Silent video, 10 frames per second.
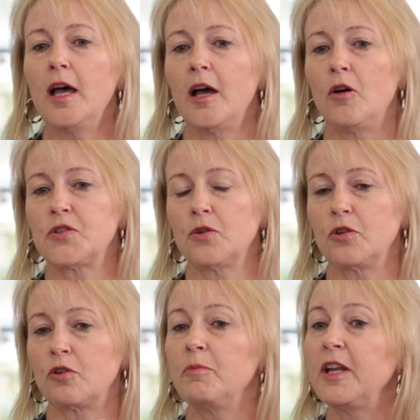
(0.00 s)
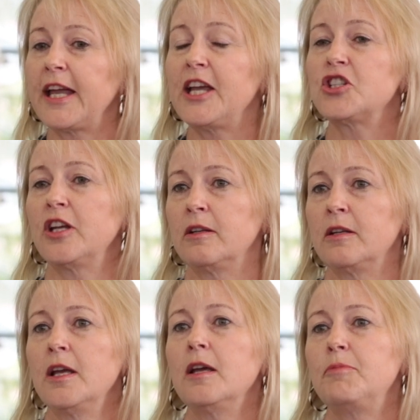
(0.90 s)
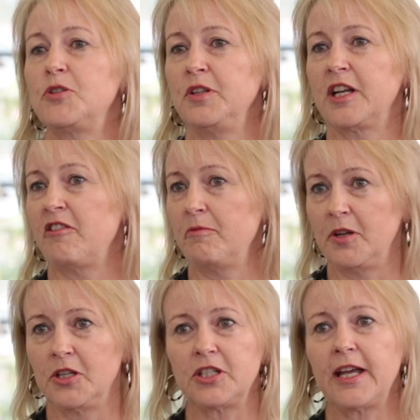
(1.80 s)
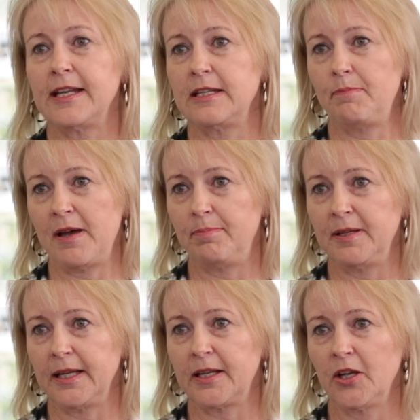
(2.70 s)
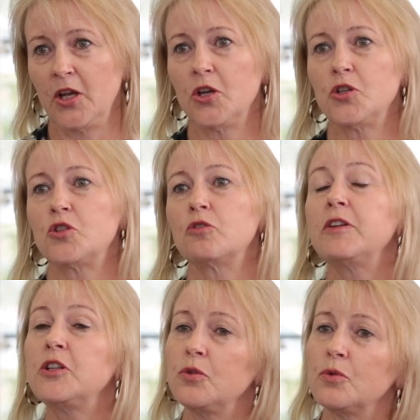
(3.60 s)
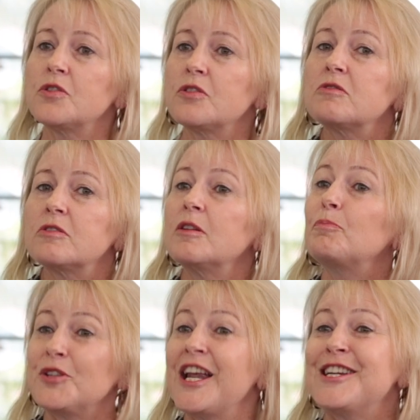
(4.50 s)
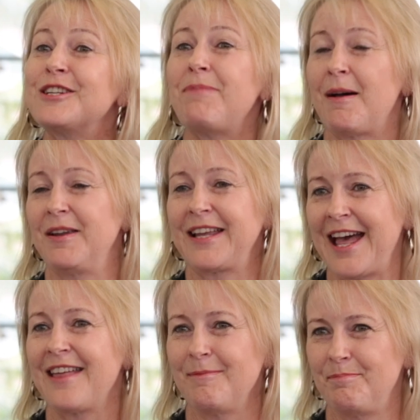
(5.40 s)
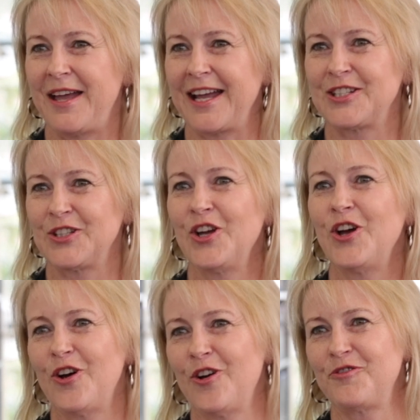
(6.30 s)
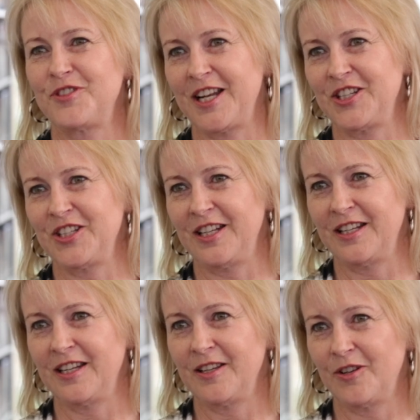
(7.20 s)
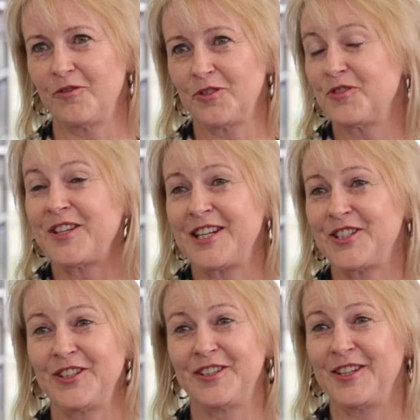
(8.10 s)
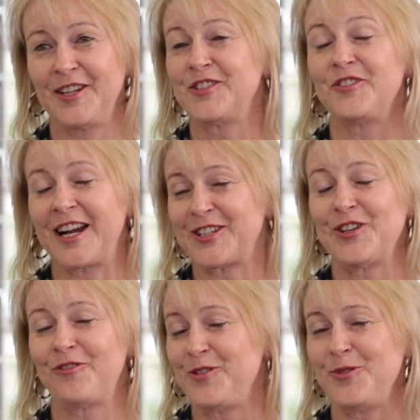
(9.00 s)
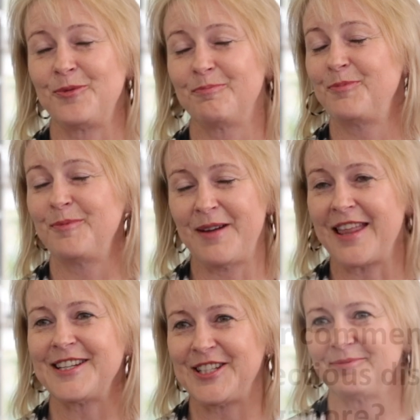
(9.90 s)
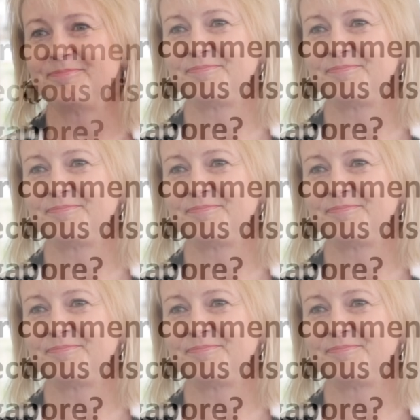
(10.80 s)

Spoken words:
also the communication between the government and the public to reduce the potential public health impact of such an introduction of a new pathogen.